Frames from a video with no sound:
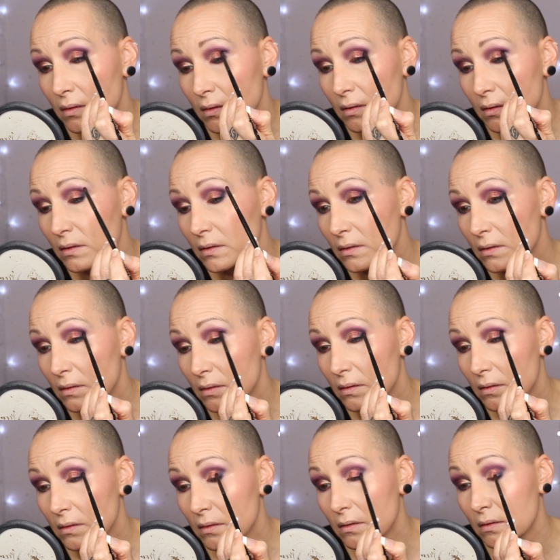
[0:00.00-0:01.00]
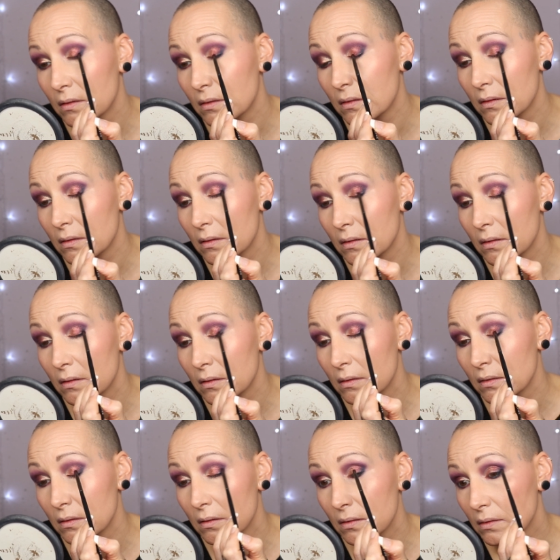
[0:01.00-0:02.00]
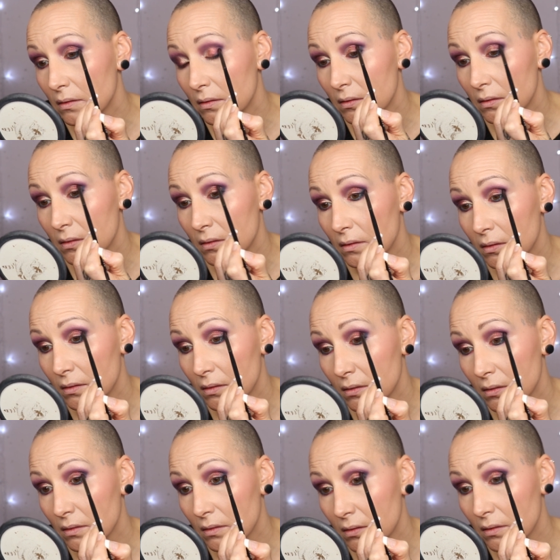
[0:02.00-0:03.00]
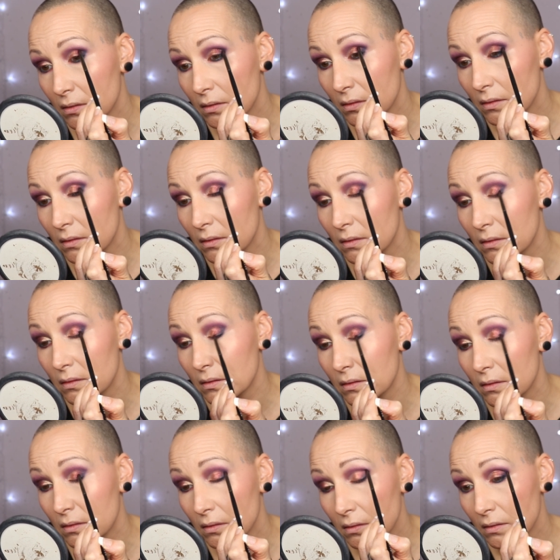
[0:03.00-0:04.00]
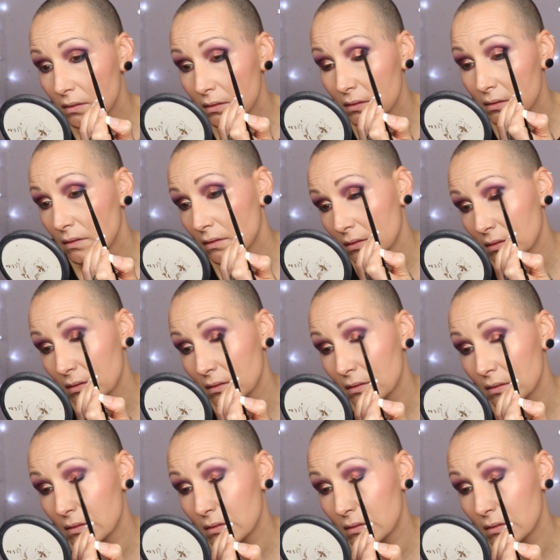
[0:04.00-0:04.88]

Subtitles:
Nothing is said.